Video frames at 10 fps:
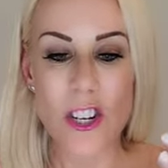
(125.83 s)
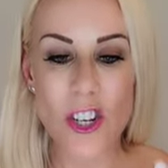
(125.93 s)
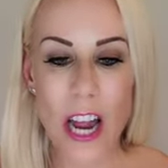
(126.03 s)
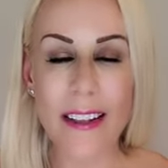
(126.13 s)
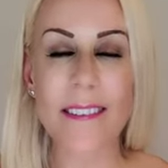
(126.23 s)

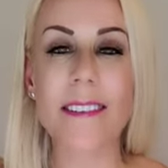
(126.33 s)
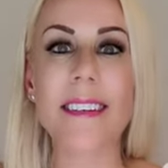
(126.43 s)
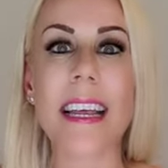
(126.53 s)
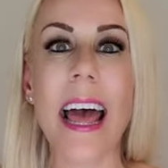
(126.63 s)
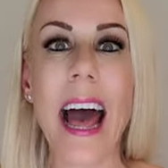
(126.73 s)
just
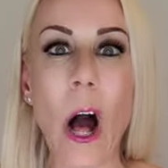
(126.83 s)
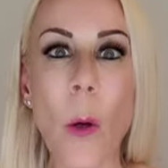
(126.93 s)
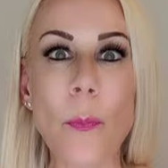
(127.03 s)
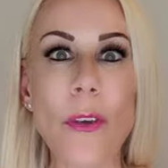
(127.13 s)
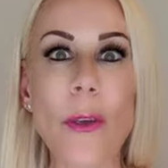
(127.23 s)
to
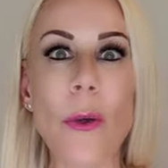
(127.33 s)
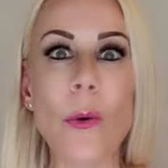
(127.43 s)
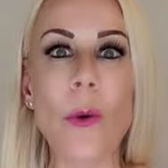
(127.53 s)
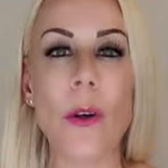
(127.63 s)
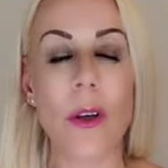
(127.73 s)
help
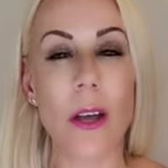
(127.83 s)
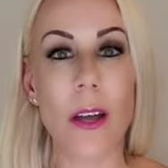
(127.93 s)
you